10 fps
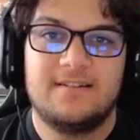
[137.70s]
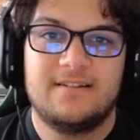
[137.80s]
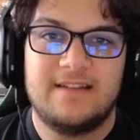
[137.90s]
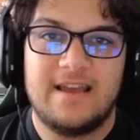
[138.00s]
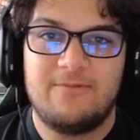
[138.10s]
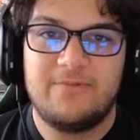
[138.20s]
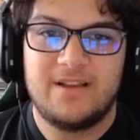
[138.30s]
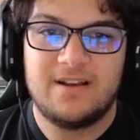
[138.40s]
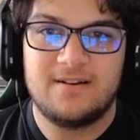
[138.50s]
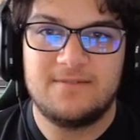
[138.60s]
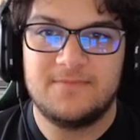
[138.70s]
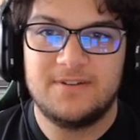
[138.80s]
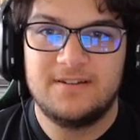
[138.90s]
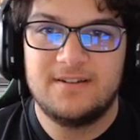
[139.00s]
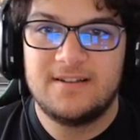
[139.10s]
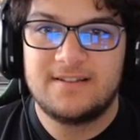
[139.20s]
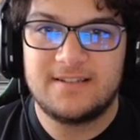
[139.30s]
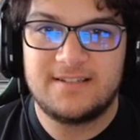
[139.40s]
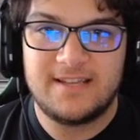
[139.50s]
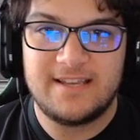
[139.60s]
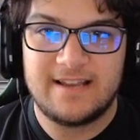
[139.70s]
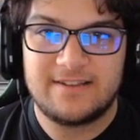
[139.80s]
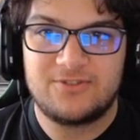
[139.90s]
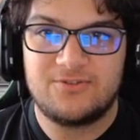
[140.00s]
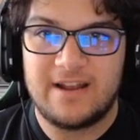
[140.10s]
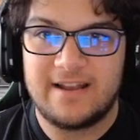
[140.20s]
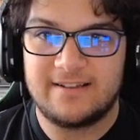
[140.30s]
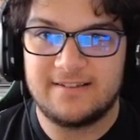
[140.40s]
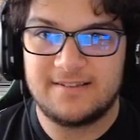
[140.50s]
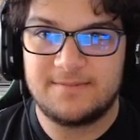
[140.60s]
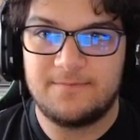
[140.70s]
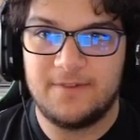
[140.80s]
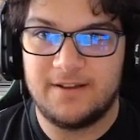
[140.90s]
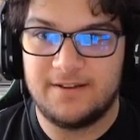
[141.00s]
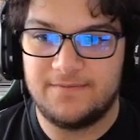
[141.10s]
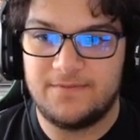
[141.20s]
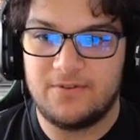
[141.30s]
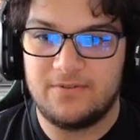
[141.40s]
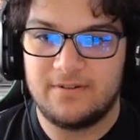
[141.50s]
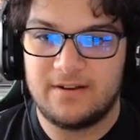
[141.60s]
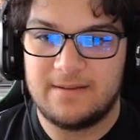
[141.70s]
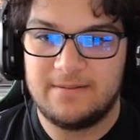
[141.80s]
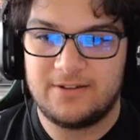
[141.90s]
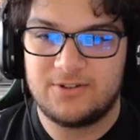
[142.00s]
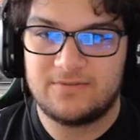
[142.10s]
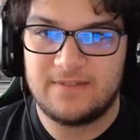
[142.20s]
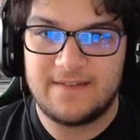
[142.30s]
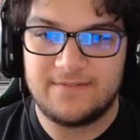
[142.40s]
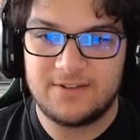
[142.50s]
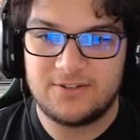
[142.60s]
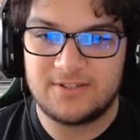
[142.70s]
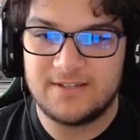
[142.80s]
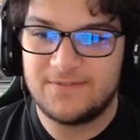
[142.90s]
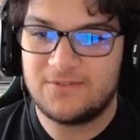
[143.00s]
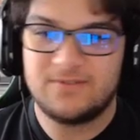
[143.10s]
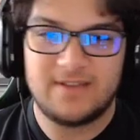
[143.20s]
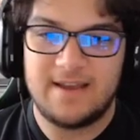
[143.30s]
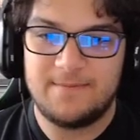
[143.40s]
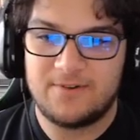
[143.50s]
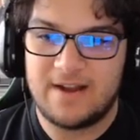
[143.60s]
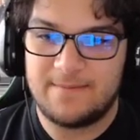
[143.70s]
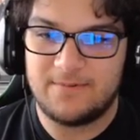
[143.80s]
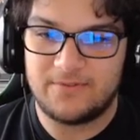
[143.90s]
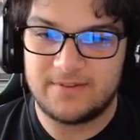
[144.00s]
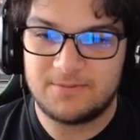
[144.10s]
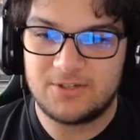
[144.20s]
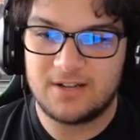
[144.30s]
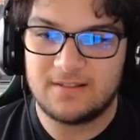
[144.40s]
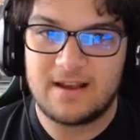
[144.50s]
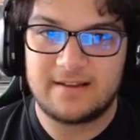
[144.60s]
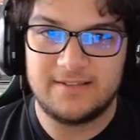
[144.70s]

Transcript: now we come to TS Dragon's vote. I'm like having such a difficult time grabbing all these. I'm just gonna lock